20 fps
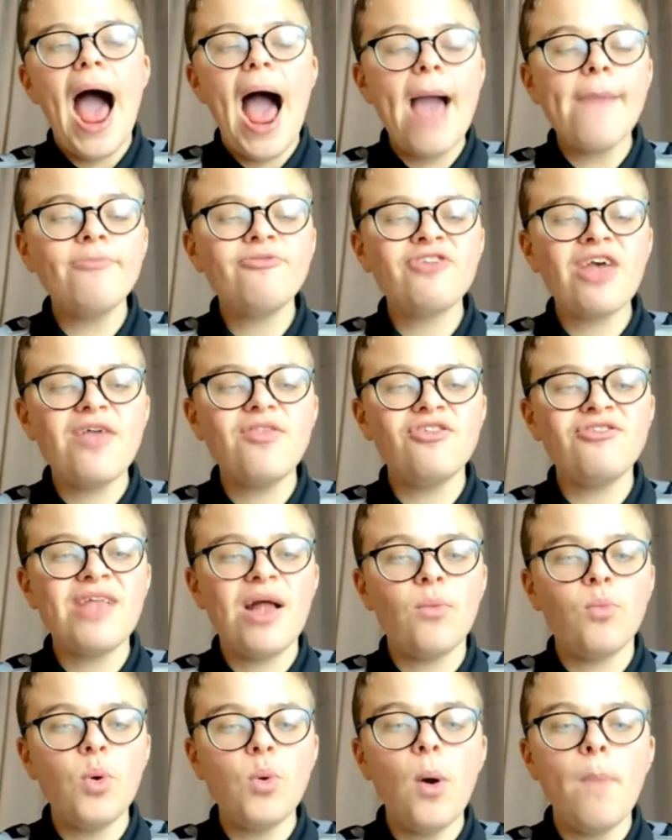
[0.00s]
I'm saying
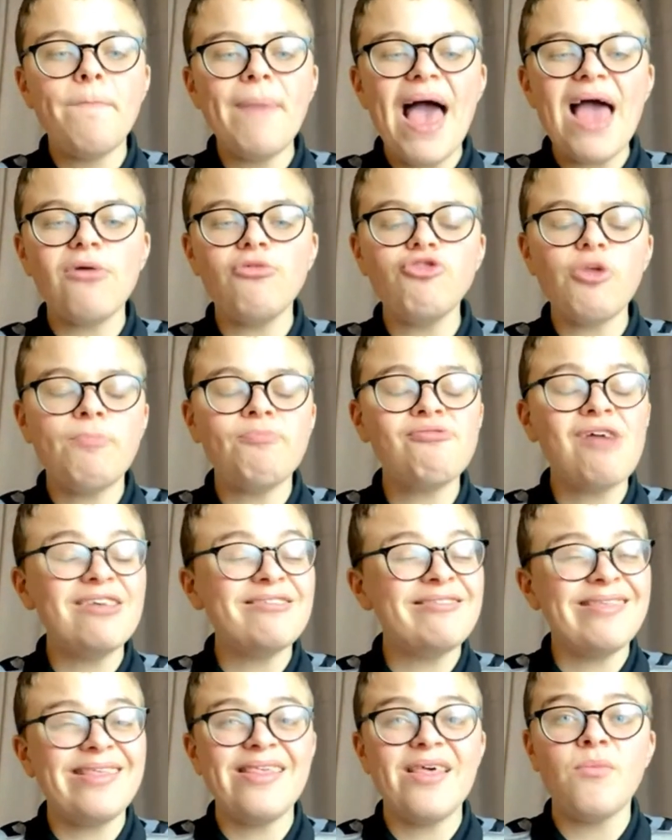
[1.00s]
this now, we were better under
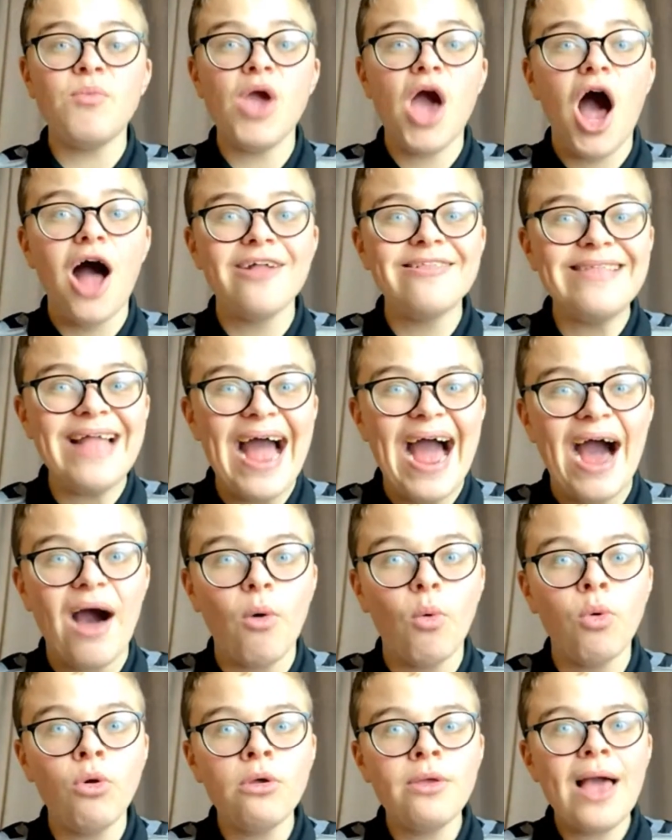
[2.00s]
Presley than we are
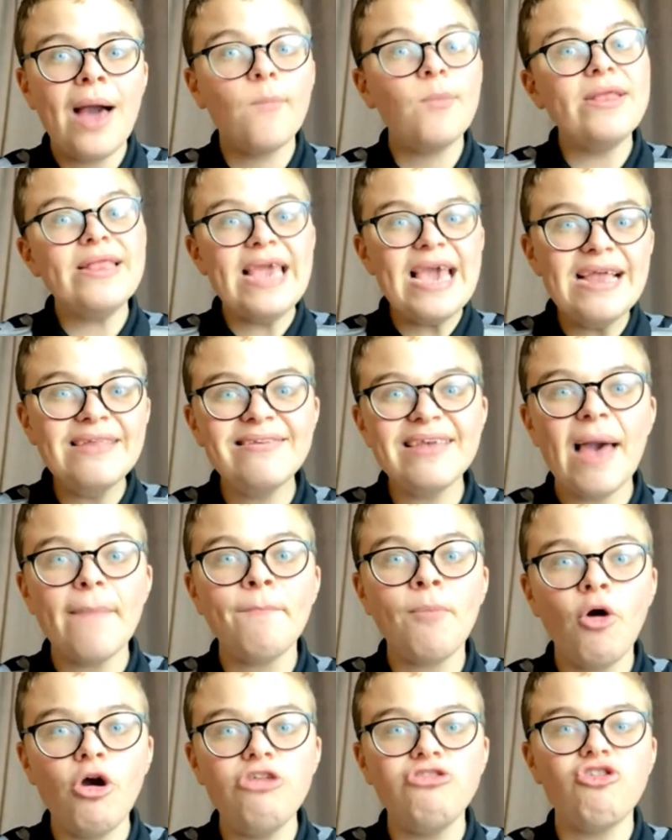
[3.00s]
now. We need to
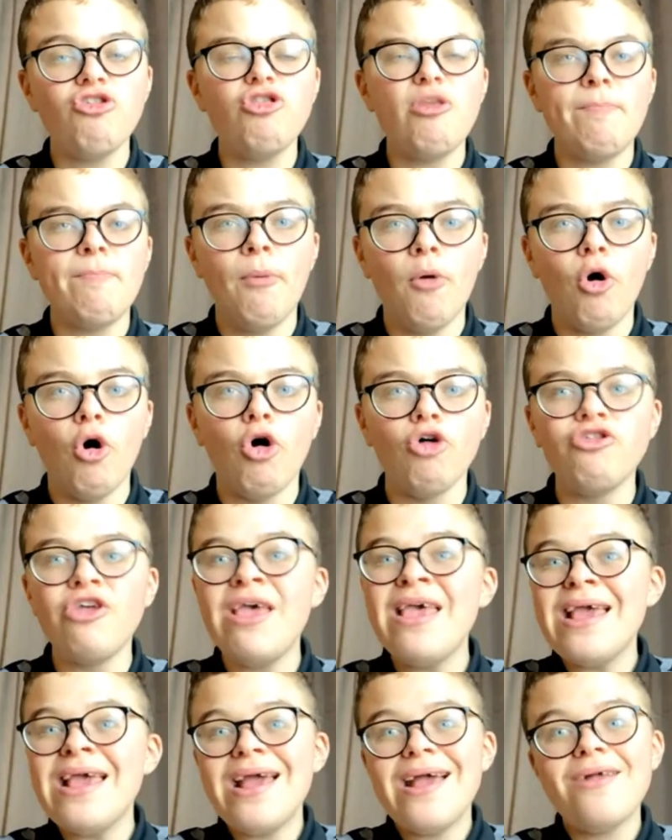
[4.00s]
get points board.